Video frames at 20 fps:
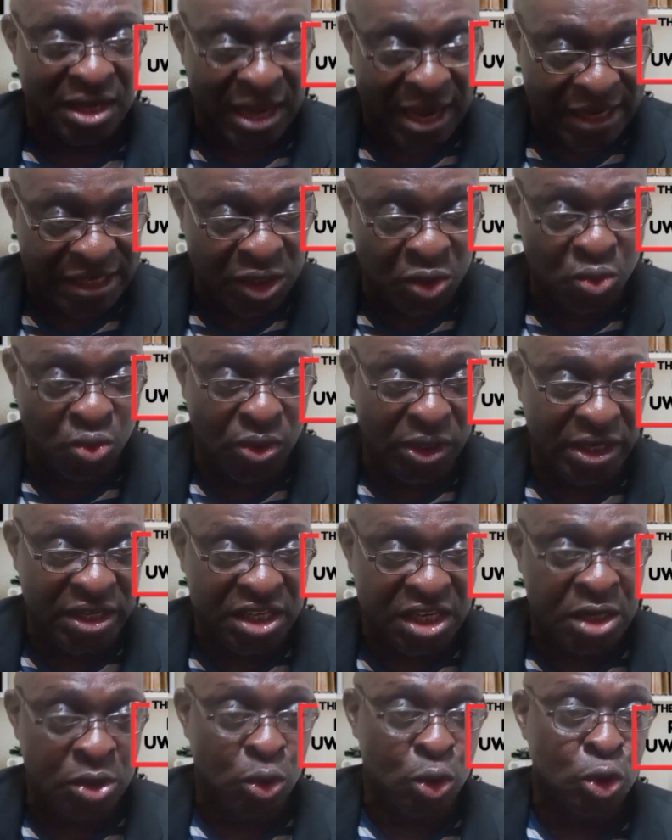Atiku
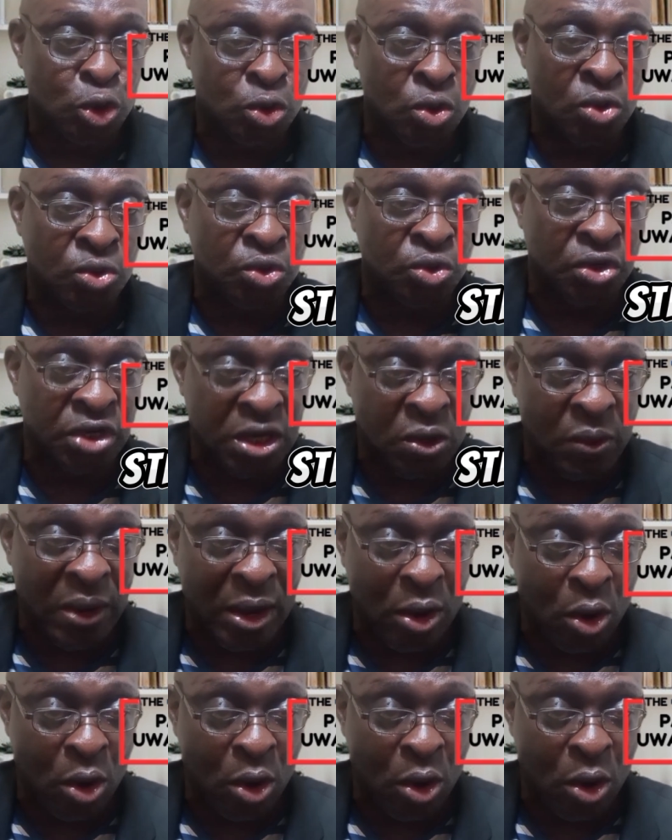listed those structures. They were